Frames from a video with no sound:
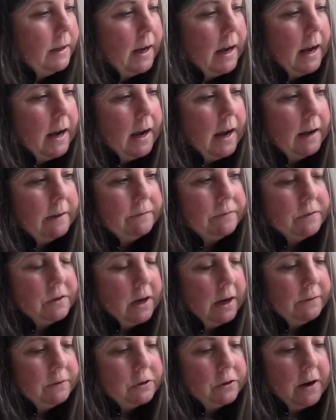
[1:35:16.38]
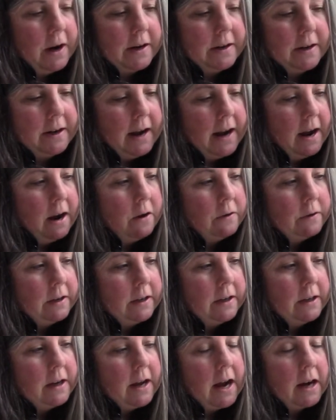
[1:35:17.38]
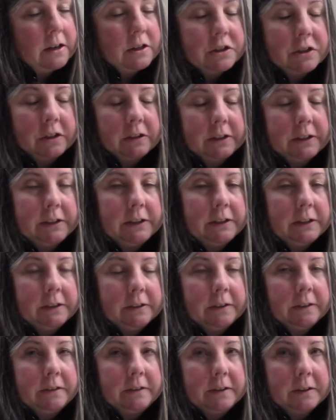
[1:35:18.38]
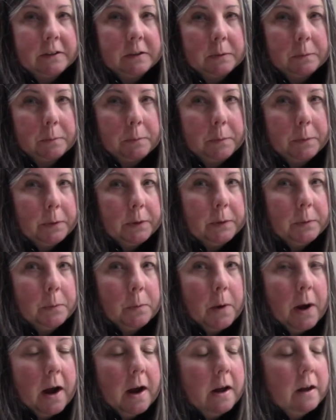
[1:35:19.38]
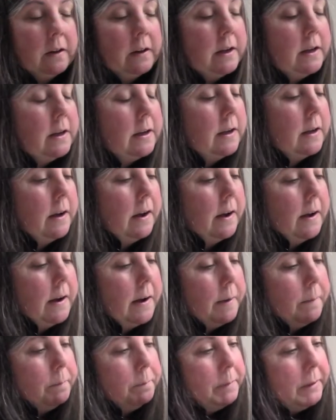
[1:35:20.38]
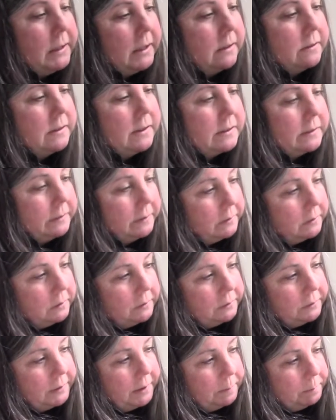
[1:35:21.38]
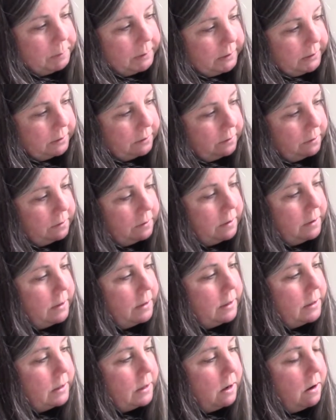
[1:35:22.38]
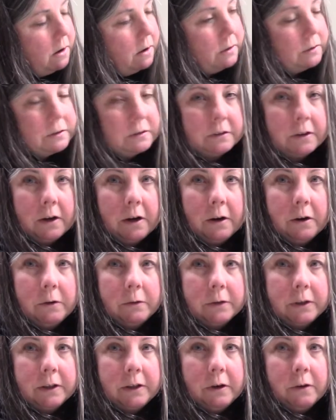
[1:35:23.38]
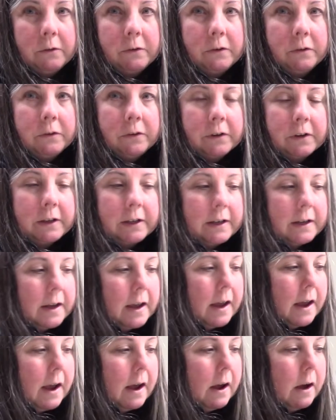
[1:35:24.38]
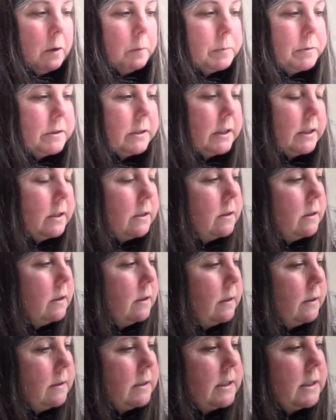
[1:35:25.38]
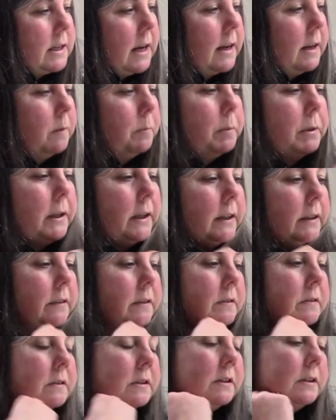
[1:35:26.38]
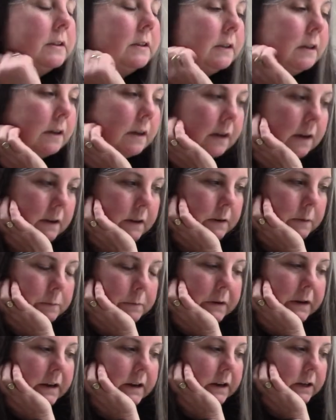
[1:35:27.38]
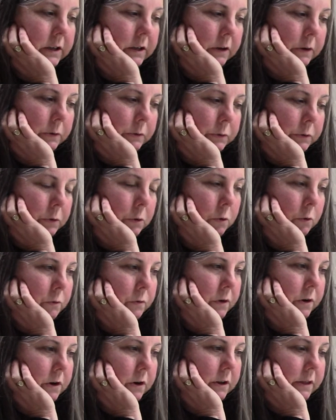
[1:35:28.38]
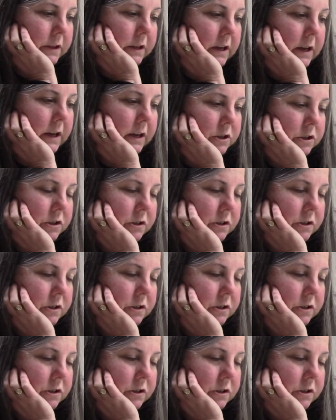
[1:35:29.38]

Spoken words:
I tried it out, and it actually sits pretty well, because this little lip here also, you know, sort of helps it stay in place. And it goes over the edge.